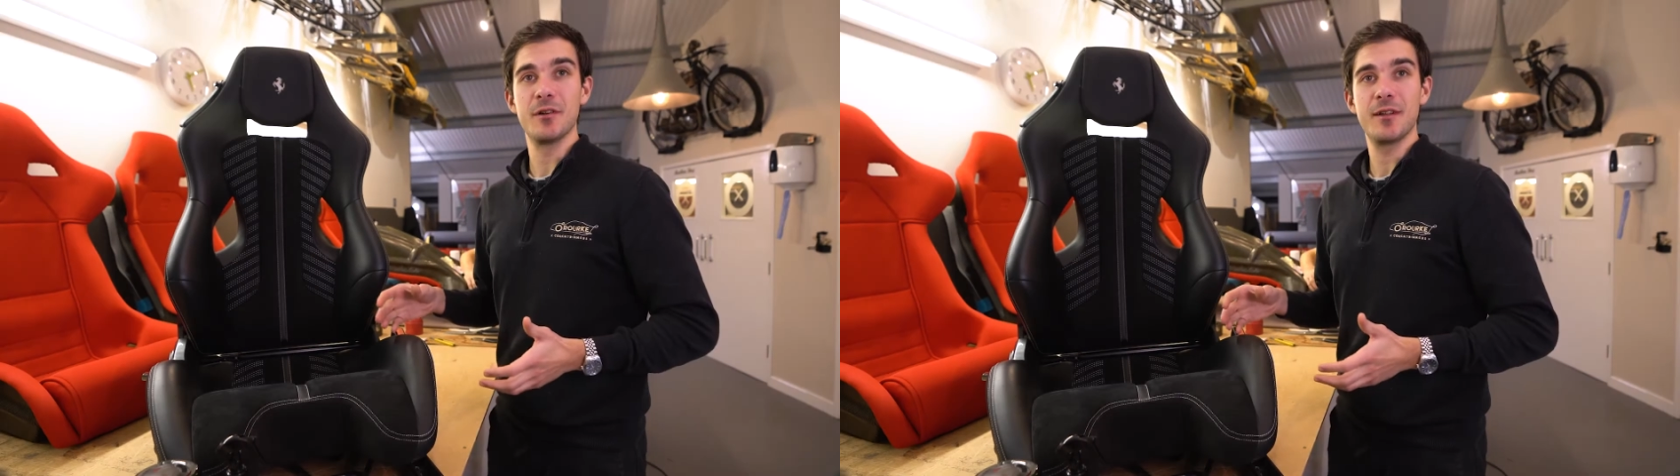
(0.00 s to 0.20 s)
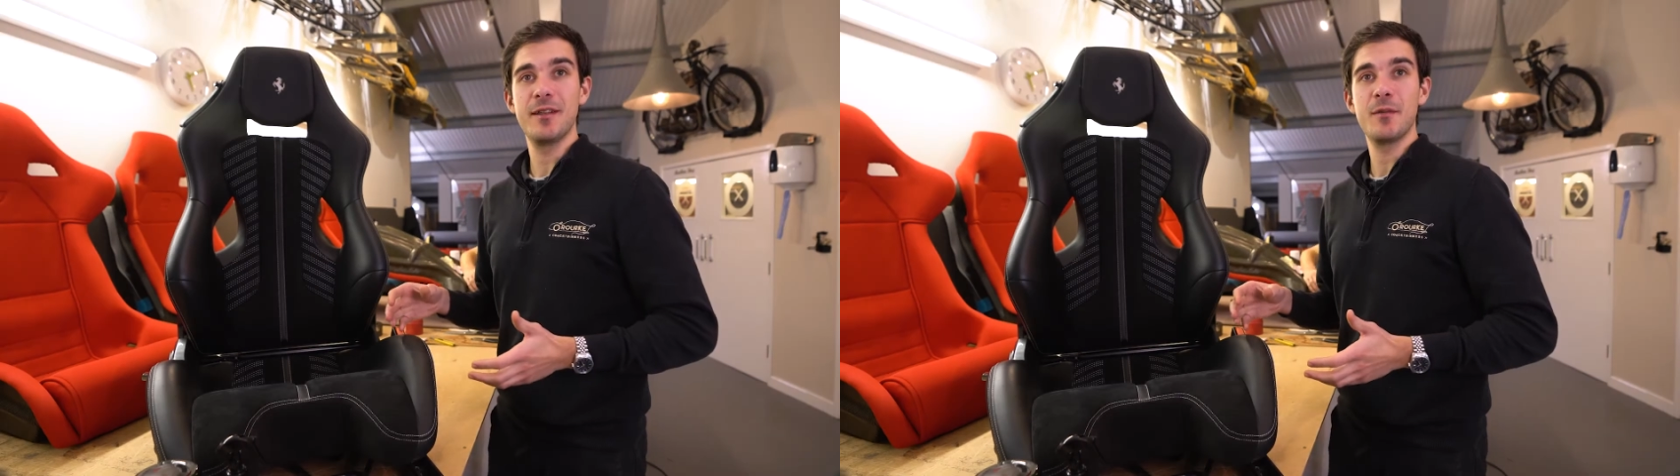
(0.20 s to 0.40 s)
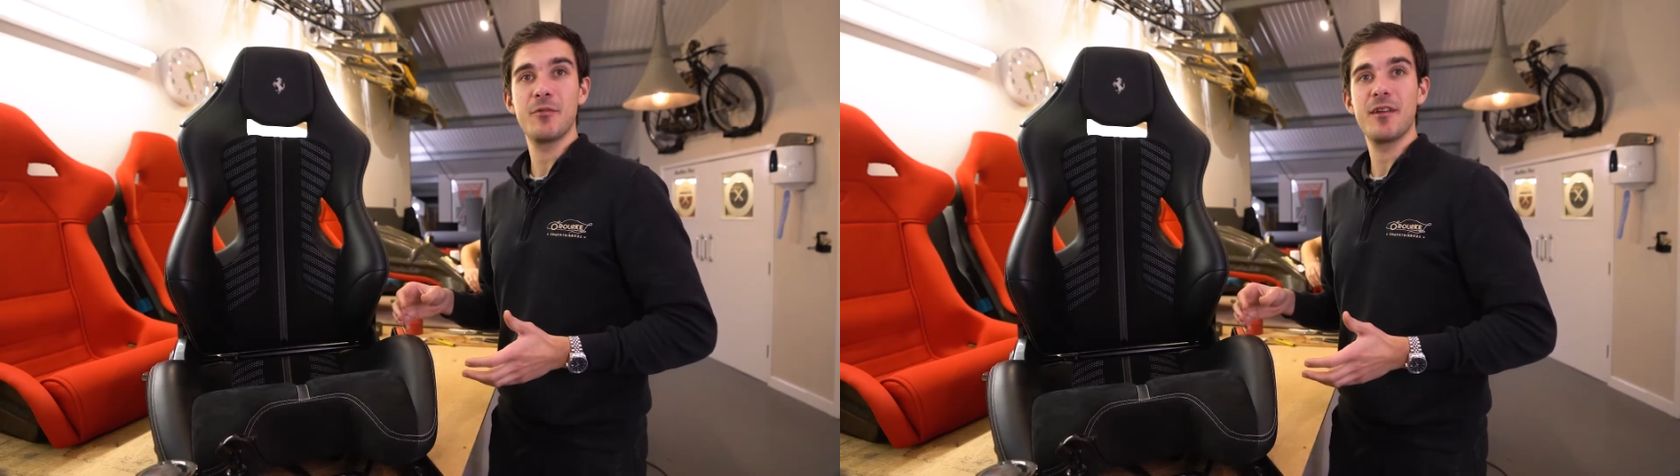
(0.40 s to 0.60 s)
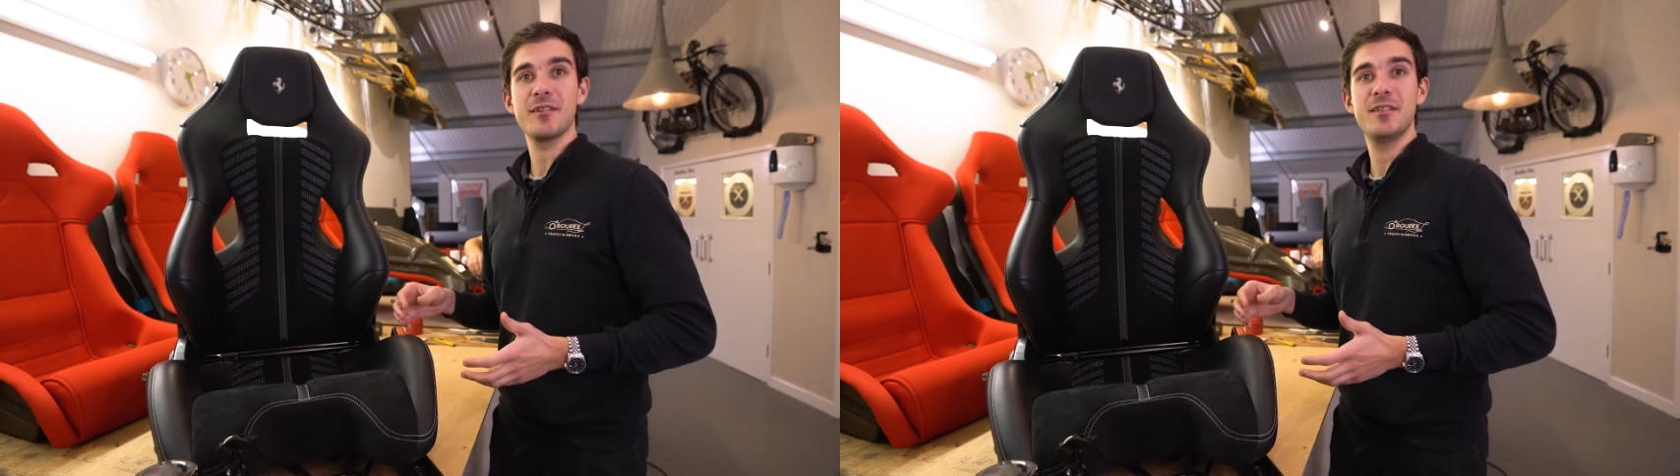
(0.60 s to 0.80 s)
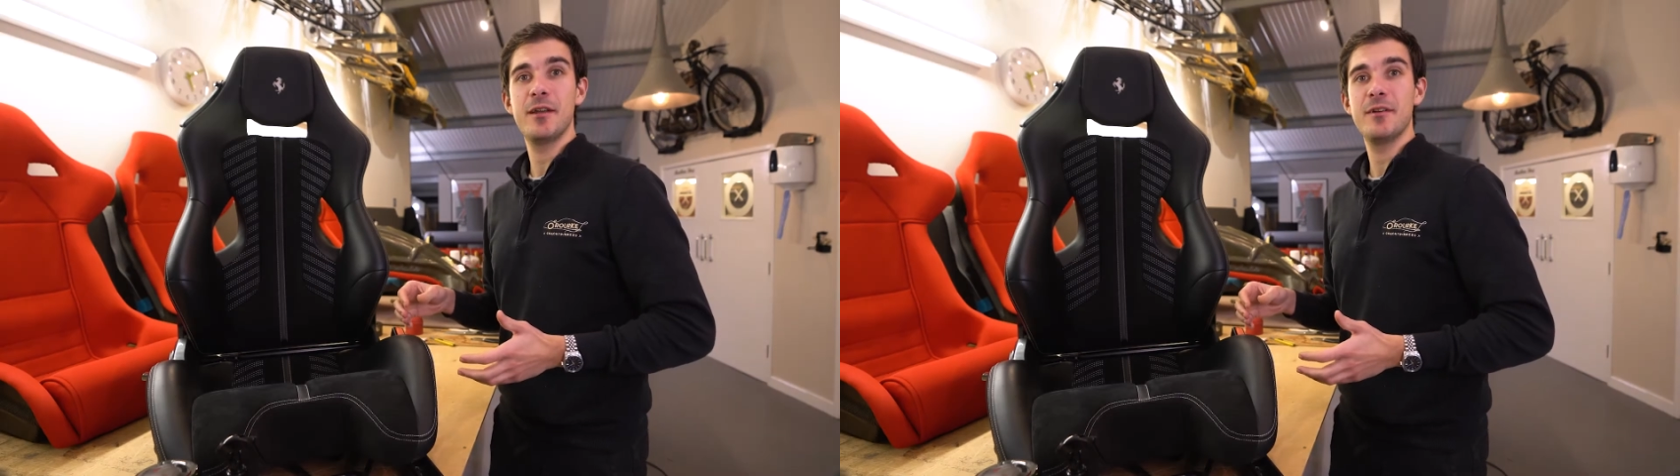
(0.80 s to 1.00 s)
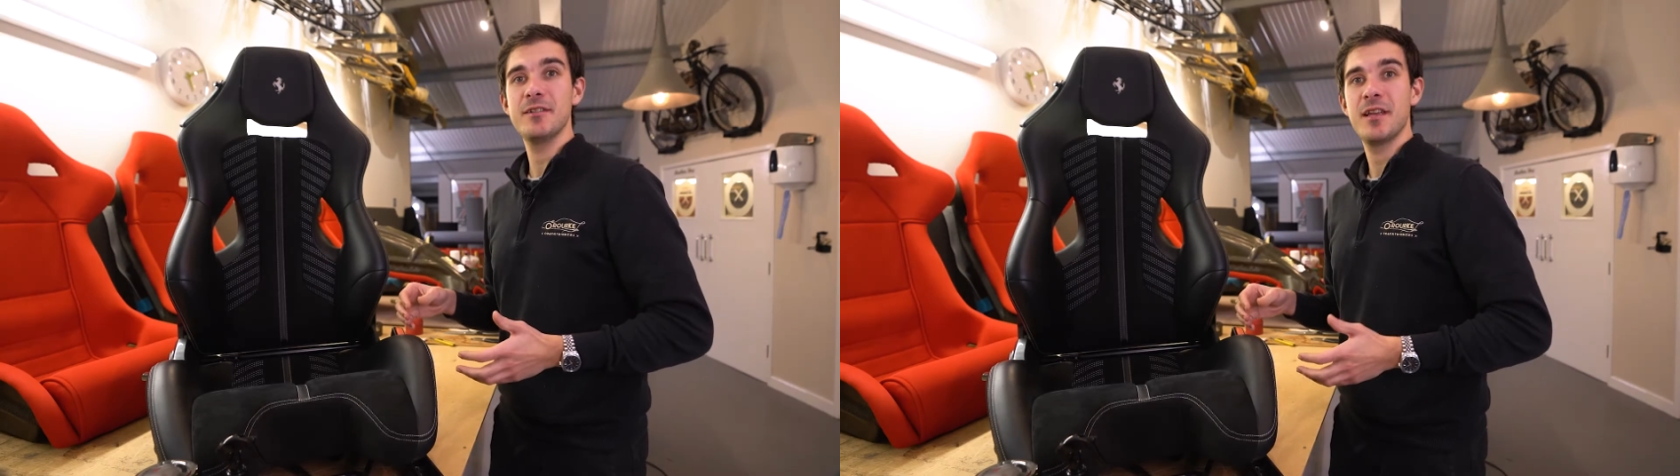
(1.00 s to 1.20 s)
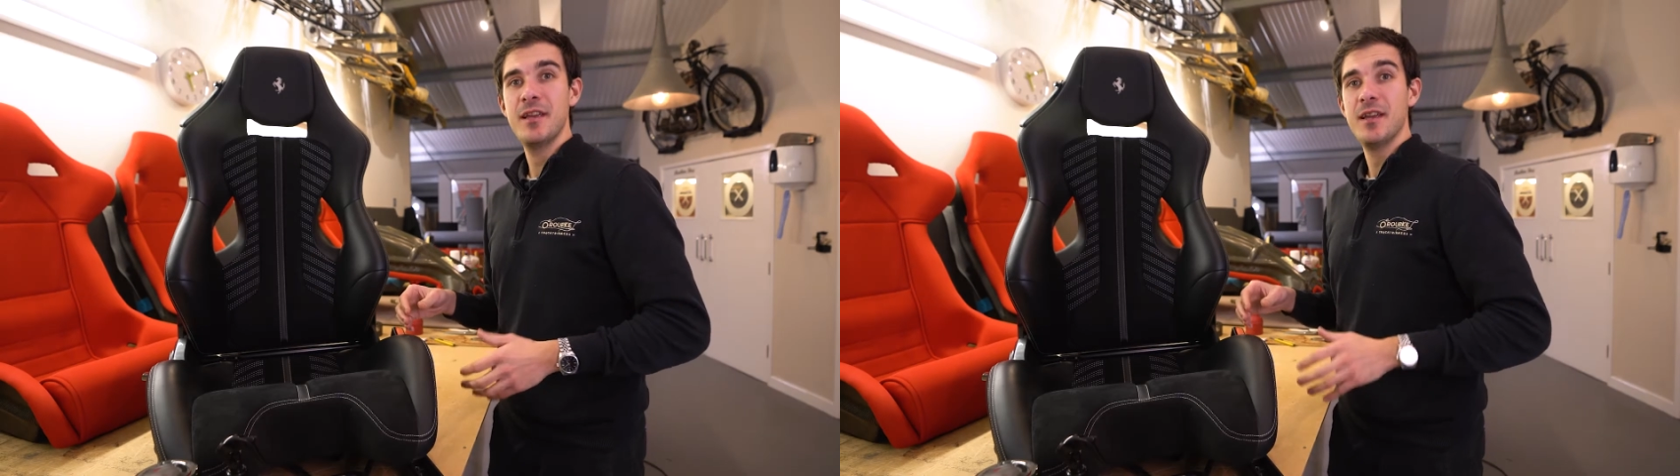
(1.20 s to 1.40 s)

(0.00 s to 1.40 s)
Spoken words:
Our Cleaning Products series.